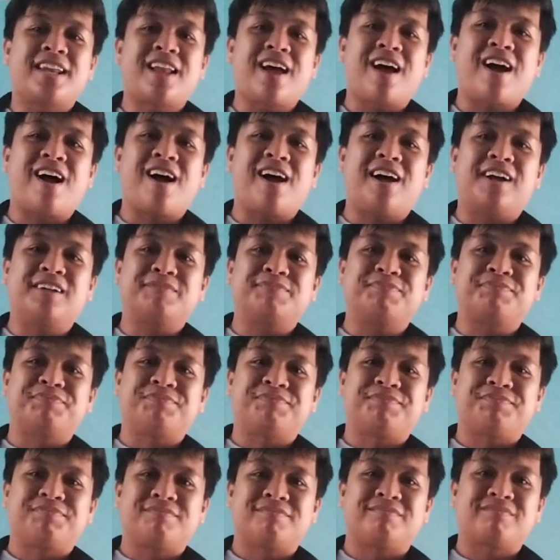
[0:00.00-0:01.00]
na
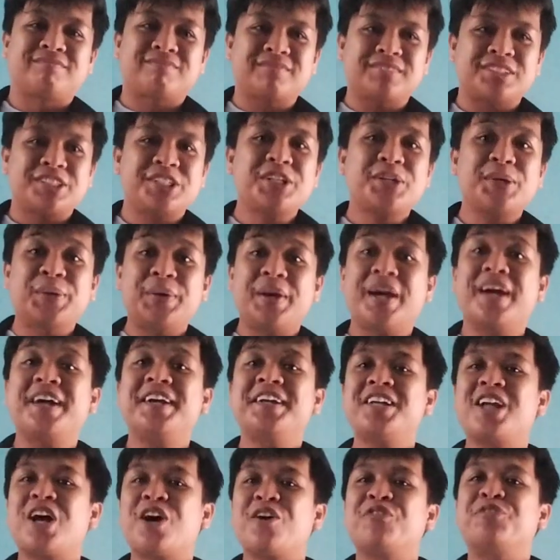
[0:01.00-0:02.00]
we
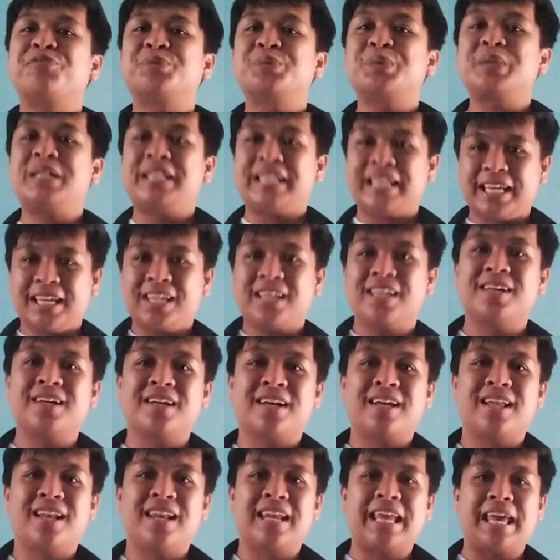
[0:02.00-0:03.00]
are now fully
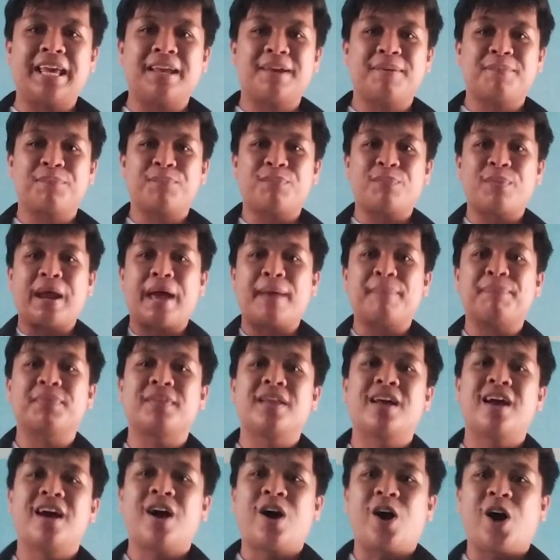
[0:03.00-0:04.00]
like prepped
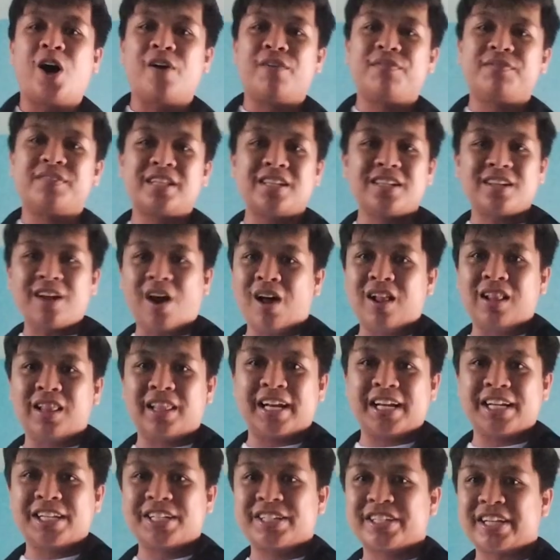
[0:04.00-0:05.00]
of the
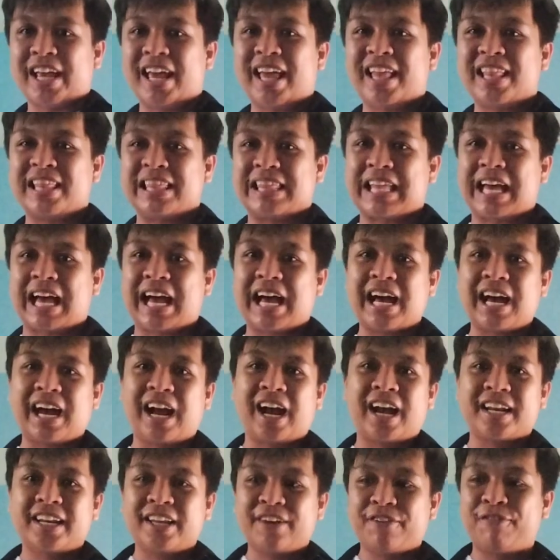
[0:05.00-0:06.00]
knowledge and
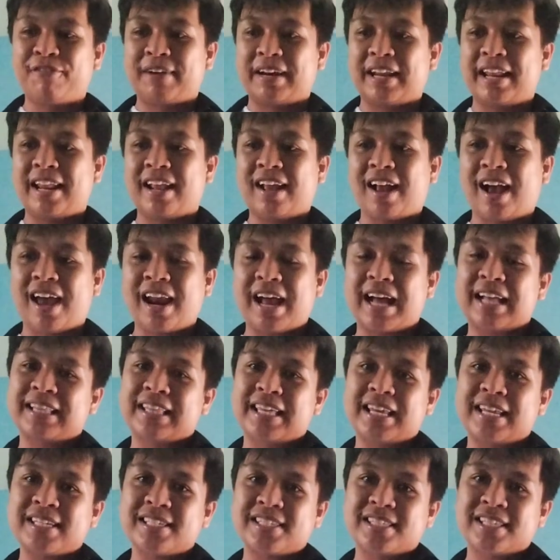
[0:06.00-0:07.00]
the different
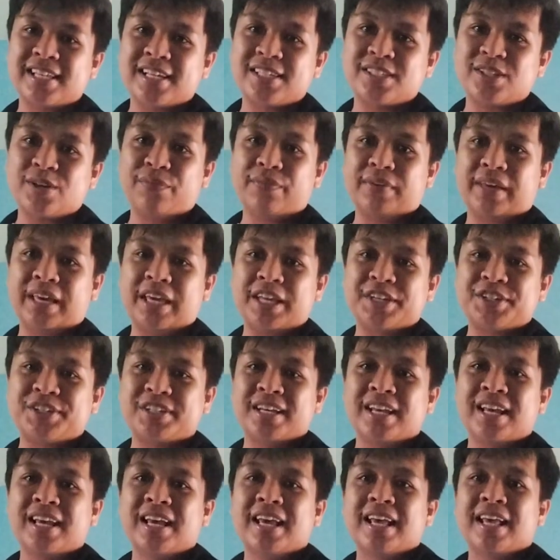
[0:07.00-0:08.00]
characteristics of
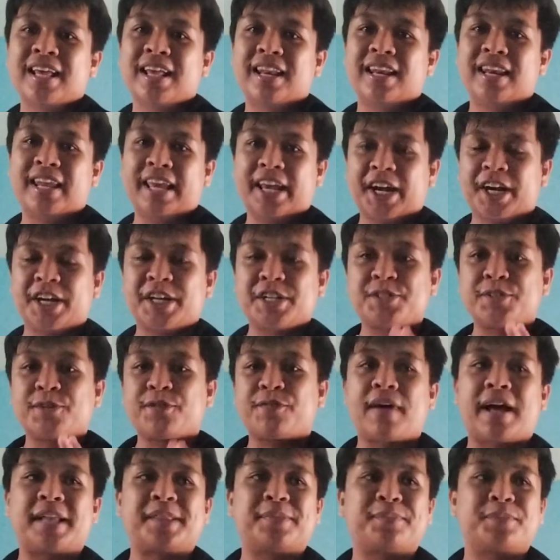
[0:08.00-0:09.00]
each layers
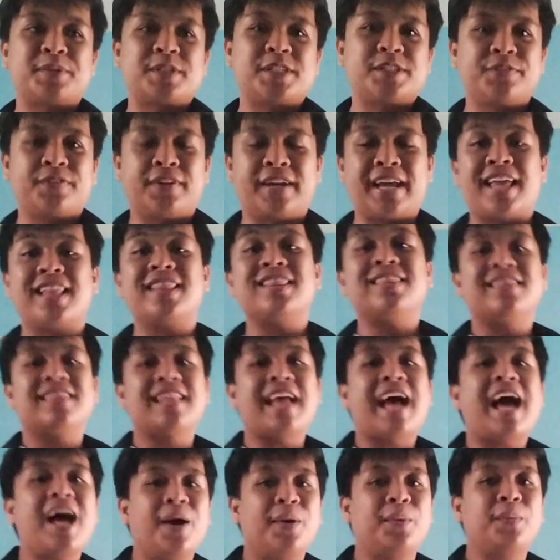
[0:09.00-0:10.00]
of atmosphere. And
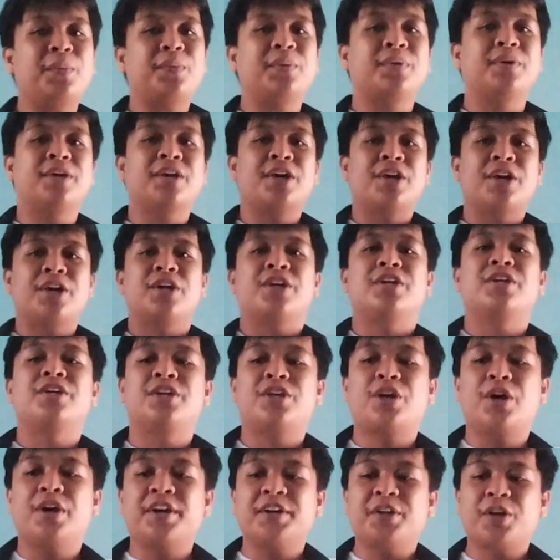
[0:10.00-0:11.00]
now
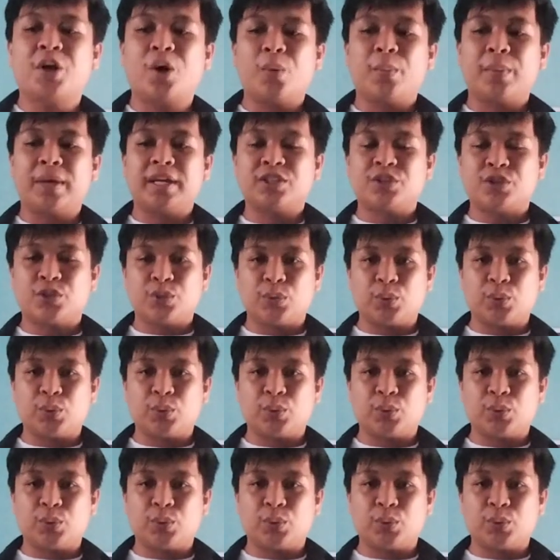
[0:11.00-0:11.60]
you're going